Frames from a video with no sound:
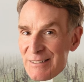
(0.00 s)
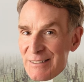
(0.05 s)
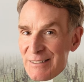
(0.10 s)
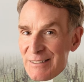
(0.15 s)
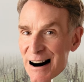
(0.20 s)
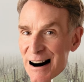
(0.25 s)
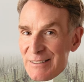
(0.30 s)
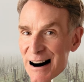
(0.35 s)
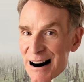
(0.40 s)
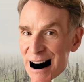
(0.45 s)

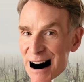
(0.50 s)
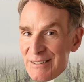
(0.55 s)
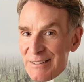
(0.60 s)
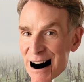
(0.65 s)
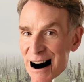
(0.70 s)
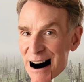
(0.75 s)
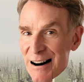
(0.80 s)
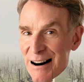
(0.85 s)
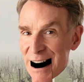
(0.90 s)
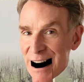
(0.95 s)
Just being
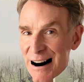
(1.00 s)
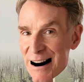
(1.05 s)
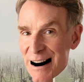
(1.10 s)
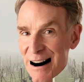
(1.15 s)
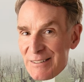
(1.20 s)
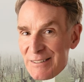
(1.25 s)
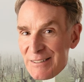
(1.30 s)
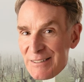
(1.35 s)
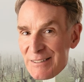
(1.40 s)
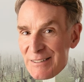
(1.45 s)
objective
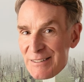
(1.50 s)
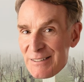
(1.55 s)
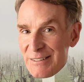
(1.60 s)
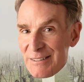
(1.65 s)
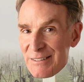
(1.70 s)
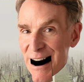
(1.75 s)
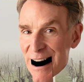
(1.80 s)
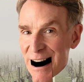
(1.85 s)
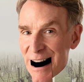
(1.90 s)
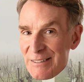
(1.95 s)
here.
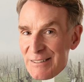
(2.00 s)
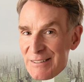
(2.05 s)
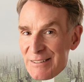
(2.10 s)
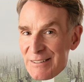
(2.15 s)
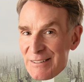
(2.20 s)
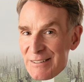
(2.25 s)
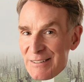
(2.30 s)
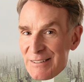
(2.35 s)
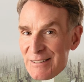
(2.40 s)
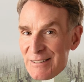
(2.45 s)
Uh,
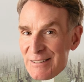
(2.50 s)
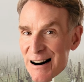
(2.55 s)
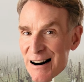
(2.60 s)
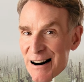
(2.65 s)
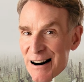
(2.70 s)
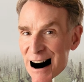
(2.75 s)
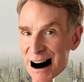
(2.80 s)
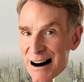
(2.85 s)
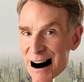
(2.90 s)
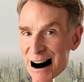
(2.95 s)

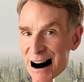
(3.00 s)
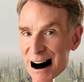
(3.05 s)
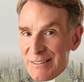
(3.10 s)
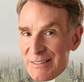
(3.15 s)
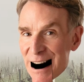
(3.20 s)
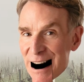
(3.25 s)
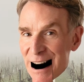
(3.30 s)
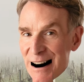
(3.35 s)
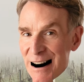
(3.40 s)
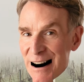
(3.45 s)
closing
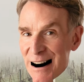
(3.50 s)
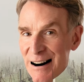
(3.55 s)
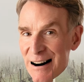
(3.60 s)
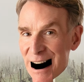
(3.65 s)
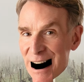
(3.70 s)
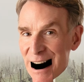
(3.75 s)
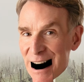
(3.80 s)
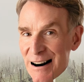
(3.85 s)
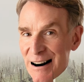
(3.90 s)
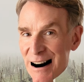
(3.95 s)
abortion
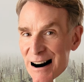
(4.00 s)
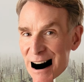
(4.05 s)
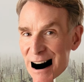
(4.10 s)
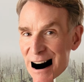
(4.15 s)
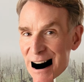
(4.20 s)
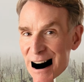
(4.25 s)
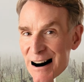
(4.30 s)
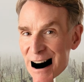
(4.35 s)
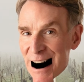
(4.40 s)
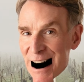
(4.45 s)
clinics,
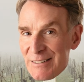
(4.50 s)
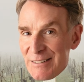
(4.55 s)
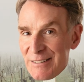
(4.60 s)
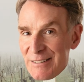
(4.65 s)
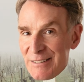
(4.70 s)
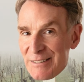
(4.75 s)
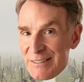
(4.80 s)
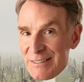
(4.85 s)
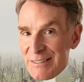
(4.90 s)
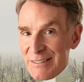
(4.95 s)
closing,
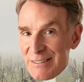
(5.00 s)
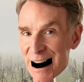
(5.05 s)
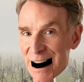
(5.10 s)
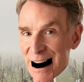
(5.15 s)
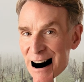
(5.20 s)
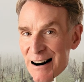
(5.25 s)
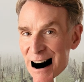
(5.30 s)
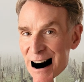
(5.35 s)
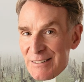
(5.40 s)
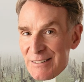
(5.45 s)

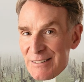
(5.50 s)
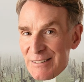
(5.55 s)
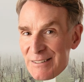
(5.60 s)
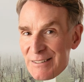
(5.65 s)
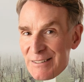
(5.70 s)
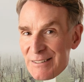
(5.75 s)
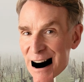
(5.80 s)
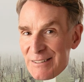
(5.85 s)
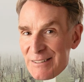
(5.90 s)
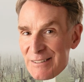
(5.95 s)
uh,
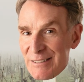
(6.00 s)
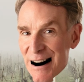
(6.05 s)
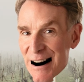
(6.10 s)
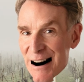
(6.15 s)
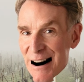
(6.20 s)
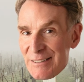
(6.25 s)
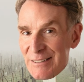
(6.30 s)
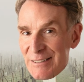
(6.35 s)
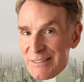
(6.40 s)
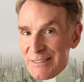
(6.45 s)
not
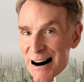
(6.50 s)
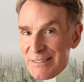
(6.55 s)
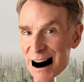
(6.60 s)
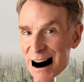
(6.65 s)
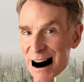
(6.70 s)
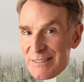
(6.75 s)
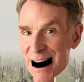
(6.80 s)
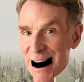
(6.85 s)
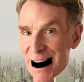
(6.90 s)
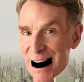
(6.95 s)
getting,
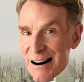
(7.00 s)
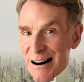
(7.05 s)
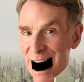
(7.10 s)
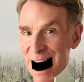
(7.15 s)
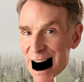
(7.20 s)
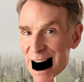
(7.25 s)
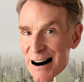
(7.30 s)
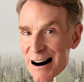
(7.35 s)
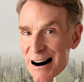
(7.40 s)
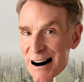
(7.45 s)
giving women
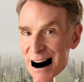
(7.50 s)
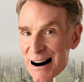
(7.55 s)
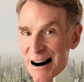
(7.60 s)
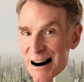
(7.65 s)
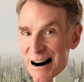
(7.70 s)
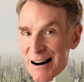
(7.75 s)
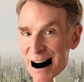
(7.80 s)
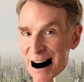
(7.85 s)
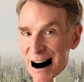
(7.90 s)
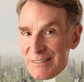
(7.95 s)

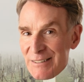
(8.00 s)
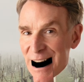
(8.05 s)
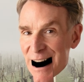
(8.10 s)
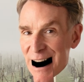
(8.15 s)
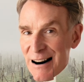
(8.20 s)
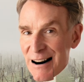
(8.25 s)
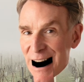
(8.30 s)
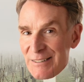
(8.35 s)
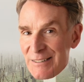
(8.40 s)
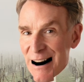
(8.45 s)
access to
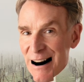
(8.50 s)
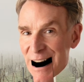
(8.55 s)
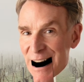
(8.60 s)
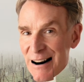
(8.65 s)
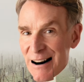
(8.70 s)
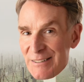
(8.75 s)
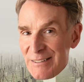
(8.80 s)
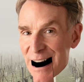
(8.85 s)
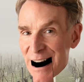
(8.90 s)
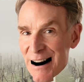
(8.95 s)
birth
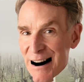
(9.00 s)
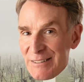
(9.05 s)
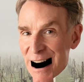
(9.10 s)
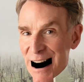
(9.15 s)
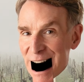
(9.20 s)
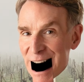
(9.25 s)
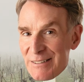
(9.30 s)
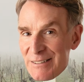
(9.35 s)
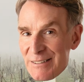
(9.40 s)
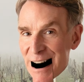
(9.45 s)
control has
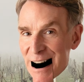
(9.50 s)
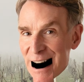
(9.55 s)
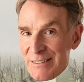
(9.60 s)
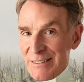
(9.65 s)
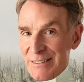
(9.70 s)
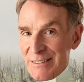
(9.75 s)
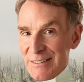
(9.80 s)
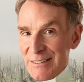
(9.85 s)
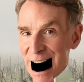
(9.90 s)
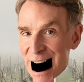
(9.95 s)
not been
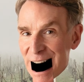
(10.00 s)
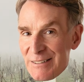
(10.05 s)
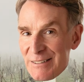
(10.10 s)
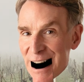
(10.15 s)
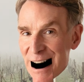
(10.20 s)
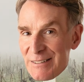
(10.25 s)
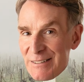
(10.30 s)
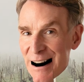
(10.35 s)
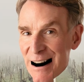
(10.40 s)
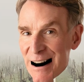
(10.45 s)
an
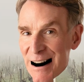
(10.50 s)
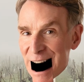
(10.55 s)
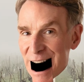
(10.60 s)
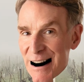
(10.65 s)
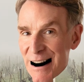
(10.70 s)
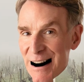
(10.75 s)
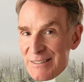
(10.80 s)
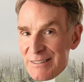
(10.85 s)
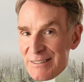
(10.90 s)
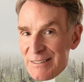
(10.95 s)
effective
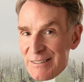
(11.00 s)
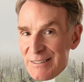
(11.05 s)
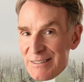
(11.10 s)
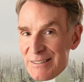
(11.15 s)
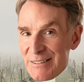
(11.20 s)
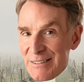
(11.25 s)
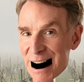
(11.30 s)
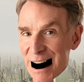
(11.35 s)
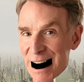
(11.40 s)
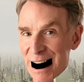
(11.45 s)
way
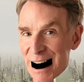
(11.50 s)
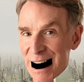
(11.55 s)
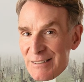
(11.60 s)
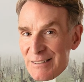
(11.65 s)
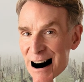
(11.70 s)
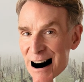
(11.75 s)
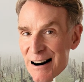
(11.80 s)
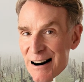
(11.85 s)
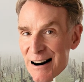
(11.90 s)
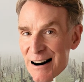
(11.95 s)
to lead
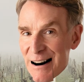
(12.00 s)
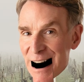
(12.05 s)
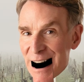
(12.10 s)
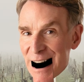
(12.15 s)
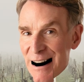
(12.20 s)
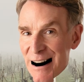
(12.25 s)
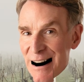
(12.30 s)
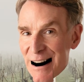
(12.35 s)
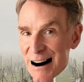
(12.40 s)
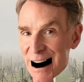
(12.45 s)
to
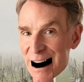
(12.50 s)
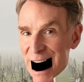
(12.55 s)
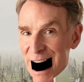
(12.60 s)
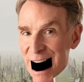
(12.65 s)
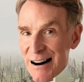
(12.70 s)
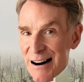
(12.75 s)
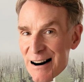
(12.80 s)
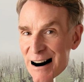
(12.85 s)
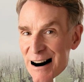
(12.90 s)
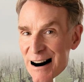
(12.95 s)
healthier
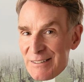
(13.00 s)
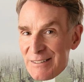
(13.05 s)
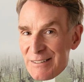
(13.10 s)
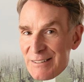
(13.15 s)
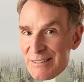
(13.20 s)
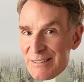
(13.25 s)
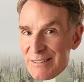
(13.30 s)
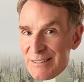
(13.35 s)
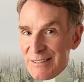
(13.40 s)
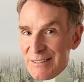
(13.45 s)
societies.
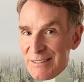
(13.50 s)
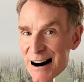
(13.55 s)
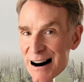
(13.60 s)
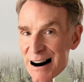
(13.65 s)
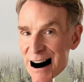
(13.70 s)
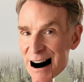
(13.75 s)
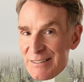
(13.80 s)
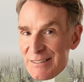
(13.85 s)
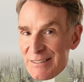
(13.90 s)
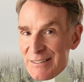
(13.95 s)

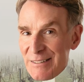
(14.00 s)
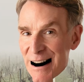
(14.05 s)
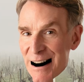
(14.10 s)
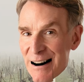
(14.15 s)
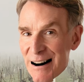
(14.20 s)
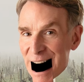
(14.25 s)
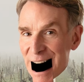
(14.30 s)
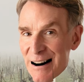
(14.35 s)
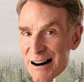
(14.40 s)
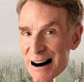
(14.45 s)
This, I
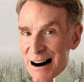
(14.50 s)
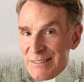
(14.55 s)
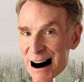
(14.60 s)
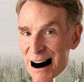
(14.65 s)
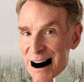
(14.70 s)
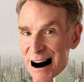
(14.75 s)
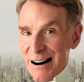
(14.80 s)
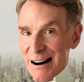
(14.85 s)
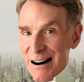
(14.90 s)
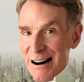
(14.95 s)
mean, I think
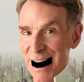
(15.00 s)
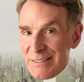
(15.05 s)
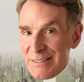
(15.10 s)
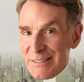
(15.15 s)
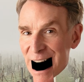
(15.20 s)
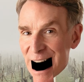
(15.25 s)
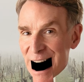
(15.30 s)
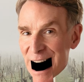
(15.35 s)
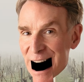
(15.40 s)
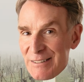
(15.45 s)
we all know
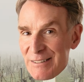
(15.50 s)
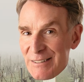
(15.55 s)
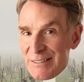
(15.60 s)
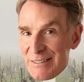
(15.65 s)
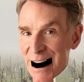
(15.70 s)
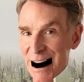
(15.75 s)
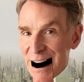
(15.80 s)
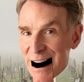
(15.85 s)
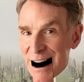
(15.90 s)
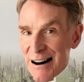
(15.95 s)
that.
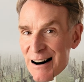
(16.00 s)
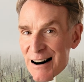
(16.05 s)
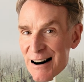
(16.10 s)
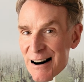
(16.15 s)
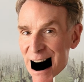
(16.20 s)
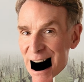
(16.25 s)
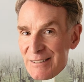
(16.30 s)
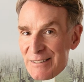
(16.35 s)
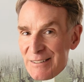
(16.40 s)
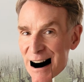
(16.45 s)
And I
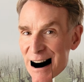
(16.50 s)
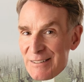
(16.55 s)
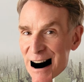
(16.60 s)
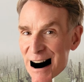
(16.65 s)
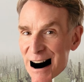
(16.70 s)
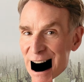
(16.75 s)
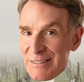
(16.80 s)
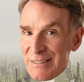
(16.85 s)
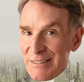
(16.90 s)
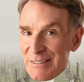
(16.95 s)
understand that
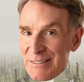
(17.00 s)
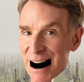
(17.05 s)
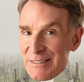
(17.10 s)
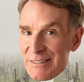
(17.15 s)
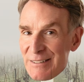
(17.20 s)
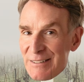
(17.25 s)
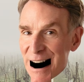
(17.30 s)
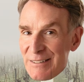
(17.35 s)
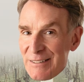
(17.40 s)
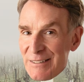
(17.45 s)
you have
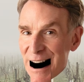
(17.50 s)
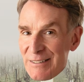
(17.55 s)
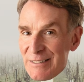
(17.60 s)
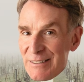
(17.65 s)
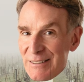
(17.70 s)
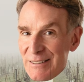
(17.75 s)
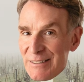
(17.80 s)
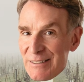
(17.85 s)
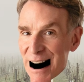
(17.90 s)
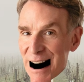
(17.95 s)
deeply
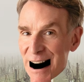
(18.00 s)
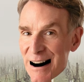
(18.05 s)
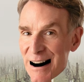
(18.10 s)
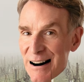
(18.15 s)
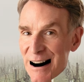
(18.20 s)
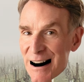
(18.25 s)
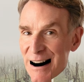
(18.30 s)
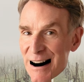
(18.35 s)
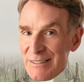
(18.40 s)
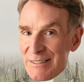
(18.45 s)
held
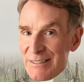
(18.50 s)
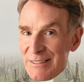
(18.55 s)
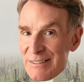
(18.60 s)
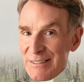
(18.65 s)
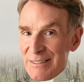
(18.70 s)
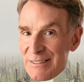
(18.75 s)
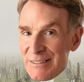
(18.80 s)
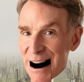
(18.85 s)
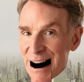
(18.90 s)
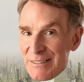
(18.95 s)
beliefs
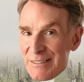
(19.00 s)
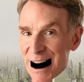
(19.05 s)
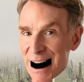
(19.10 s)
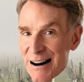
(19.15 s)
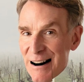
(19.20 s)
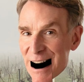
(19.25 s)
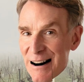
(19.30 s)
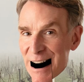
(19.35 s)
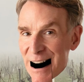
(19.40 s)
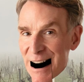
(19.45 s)
and you
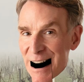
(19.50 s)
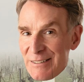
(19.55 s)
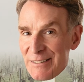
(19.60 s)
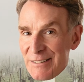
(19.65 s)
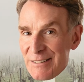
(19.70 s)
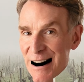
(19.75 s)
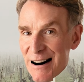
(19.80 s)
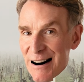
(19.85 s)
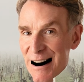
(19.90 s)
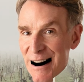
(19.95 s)
want to, and
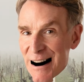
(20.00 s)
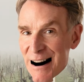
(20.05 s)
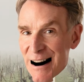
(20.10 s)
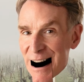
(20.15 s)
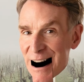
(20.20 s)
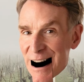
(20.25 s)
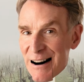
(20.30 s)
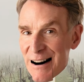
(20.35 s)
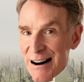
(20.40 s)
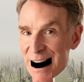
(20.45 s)
it really is
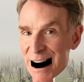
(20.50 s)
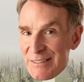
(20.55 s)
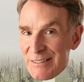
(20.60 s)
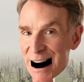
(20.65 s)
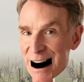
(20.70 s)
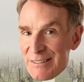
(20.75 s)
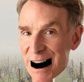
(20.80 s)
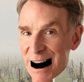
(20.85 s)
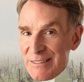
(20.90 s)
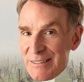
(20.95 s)

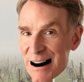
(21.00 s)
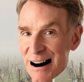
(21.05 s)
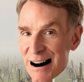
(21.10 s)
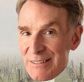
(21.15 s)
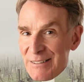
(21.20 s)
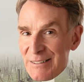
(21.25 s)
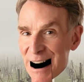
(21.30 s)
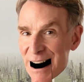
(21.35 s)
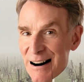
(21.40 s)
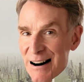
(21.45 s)
ultimately out of
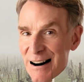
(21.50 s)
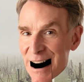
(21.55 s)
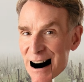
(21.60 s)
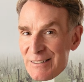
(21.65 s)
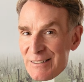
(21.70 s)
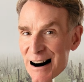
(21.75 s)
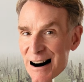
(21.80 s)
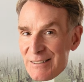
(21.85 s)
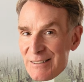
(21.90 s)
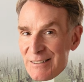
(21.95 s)
respect for
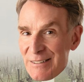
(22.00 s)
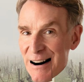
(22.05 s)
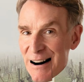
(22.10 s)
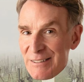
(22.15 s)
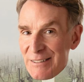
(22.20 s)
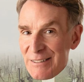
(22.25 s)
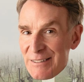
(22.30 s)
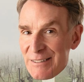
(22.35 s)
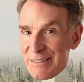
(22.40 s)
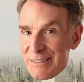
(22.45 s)

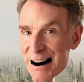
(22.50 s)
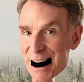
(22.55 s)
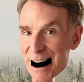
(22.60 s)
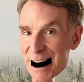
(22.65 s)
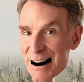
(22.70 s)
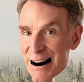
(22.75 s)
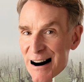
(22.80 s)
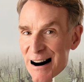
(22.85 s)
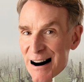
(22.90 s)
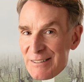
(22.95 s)
people, in this
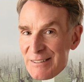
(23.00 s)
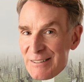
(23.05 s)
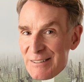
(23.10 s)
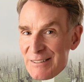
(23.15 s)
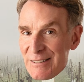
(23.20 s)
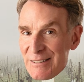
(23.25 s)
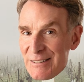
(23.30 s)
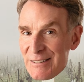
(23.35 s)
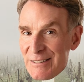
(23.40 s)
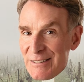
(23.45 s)
case,
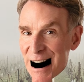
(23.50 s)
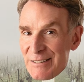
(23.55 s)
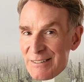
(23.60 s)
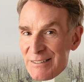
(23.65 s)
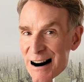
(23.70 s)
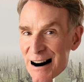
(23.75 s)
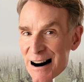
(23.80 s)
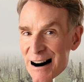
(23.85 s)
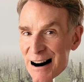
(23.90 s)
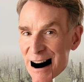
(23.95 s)
your
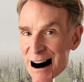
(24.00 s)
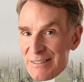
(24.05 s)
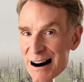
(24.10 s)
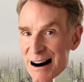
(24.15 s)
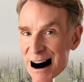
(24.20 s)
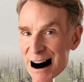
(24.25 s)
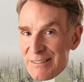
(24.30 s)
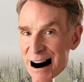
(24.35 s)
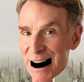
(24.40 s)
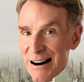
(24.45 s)

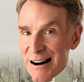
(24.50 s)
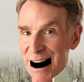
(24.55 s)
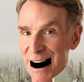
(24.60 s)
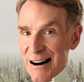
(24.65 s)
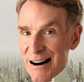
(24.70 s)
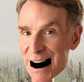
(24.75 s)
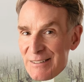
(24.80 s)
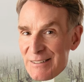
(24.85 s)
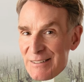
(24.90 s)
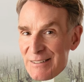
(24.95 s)
perception of
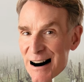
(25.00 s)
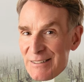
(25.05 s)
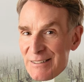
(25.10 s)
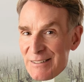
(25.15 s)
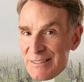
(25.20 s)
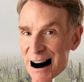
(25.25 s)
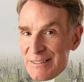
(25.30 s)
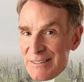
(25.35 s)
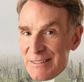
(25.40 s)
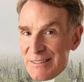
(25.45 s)
unborn
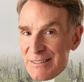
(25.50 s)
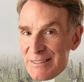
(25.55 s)
people.